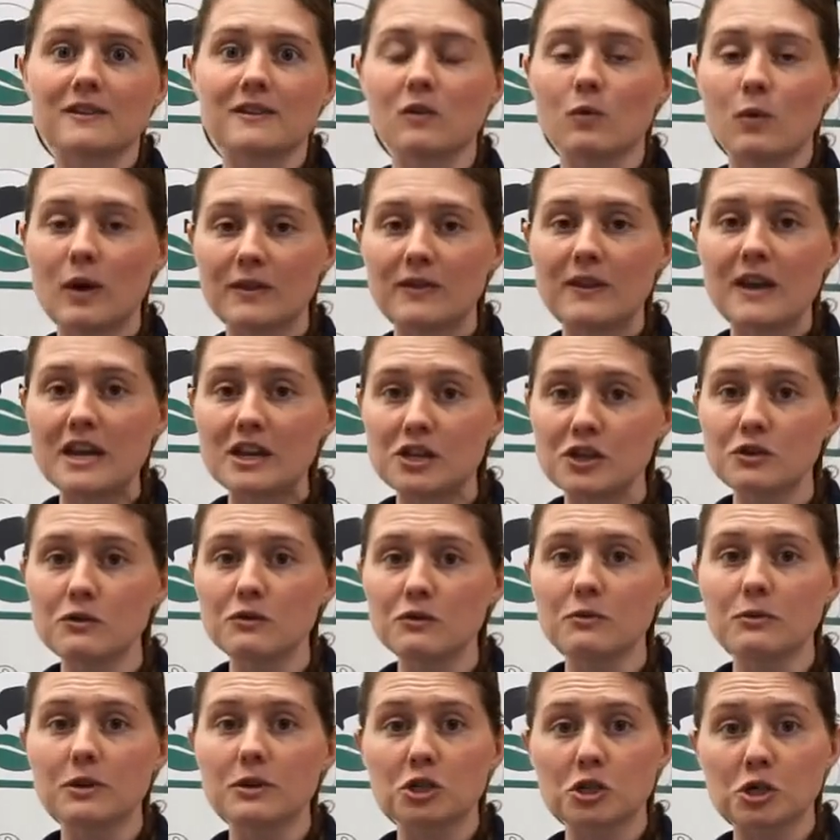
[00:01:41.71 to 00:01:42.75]
So what they
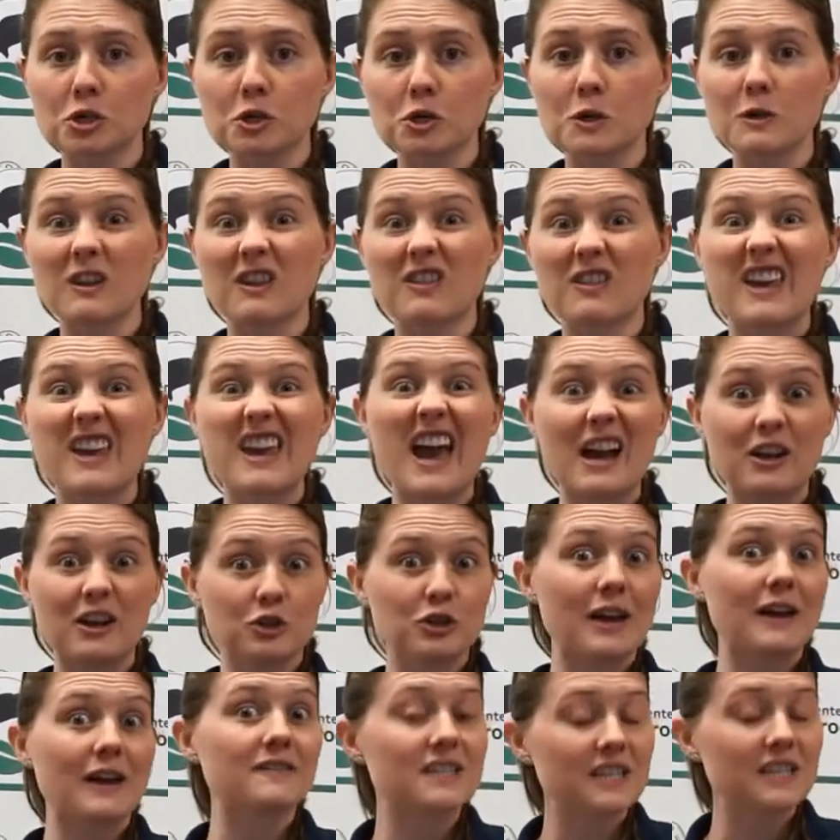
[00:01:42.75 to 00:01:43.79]
do to ensure that they
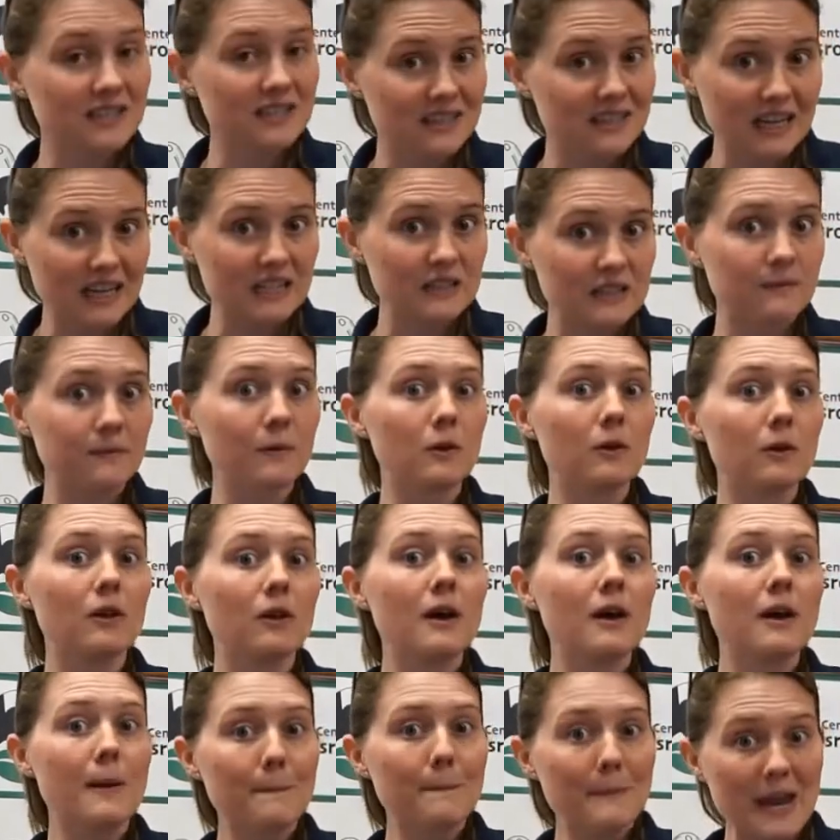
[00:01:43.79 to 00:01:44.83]
actually have
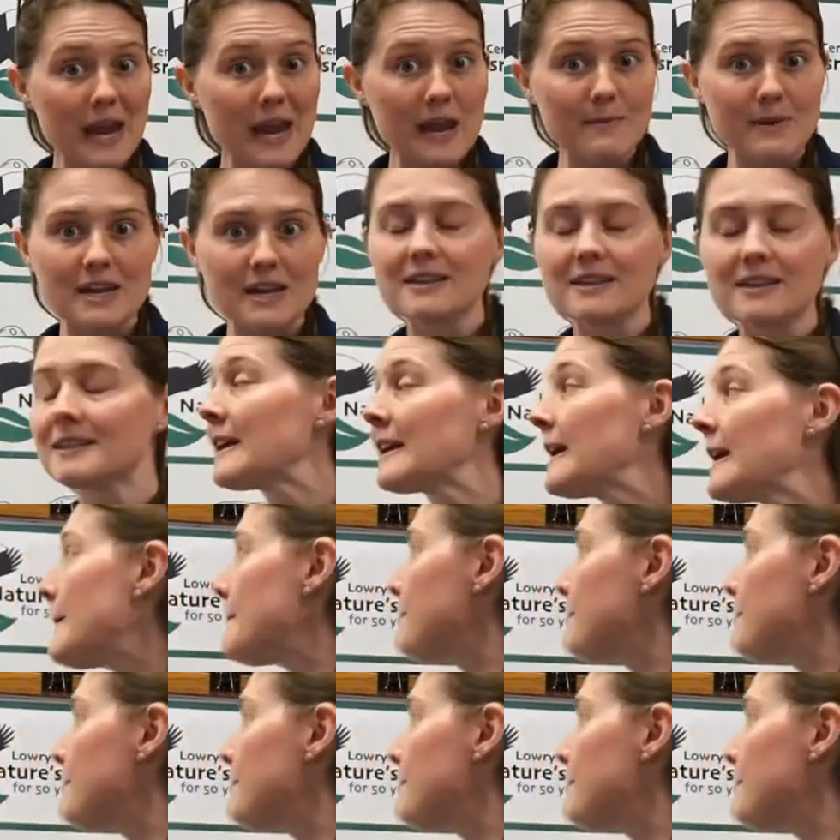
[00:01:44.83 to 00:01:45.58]
successful babies